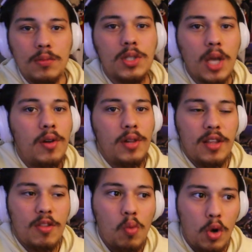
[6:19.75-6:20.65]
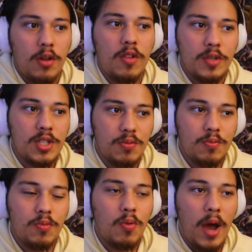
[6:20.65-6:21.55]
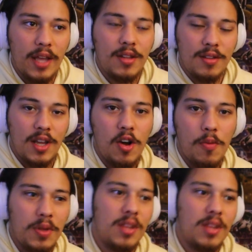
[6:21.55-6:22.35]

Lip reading: Generally, it's worse, which is why it doesn't help.